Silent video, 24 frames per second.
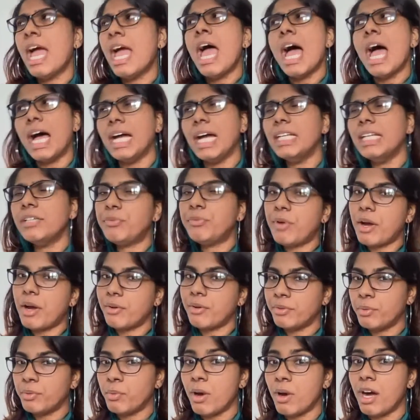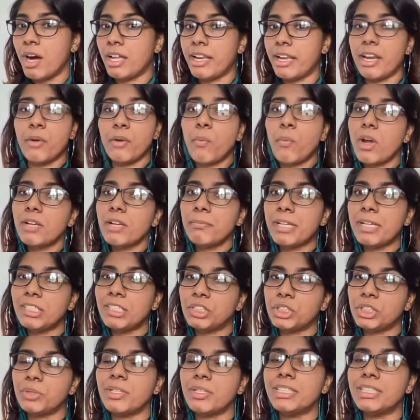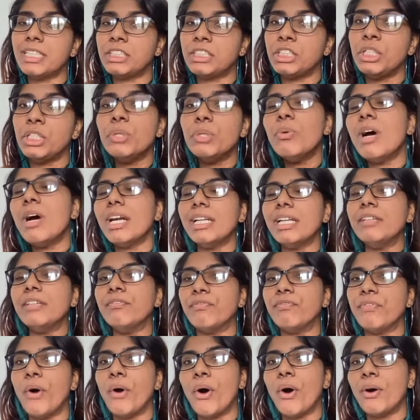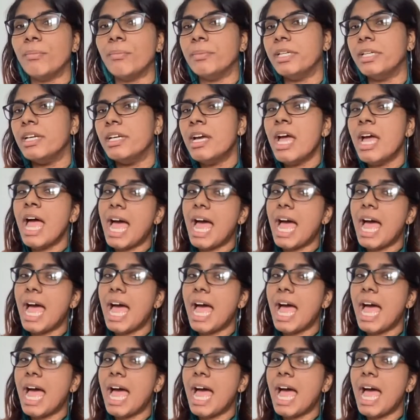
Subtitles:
and around the world. And I want to make sure that you are informed